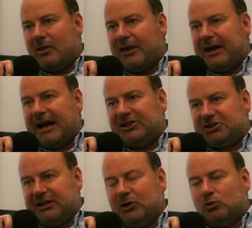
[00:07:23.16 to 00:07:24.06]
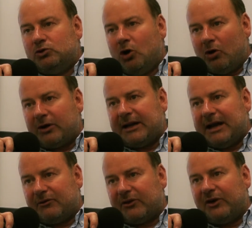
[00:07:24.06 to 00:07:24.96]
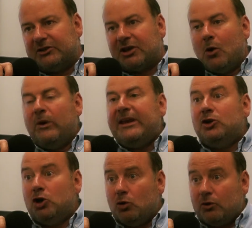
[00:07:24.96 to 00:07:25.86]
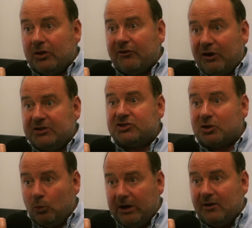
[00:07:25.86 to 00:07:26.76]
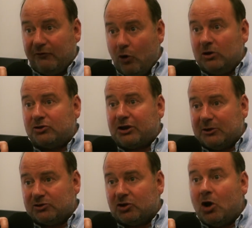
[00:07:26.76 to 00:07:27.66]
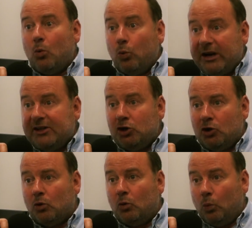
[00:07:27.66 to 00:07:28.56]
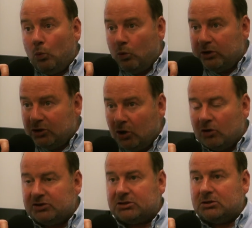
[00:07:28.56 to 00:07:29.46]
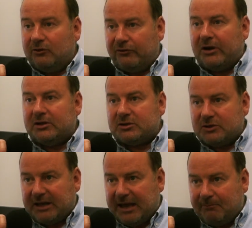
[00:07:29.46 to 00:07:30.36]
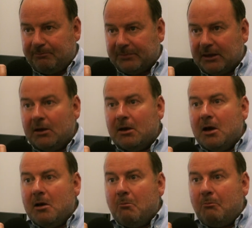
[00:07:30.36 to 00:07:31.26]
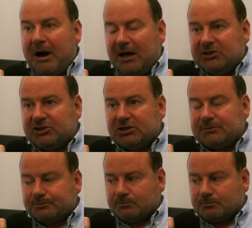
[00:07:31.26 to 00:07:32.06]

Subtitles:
that actually you're not going to have the funds, we knew that the funds that $400,000, we knew would not fund the game. But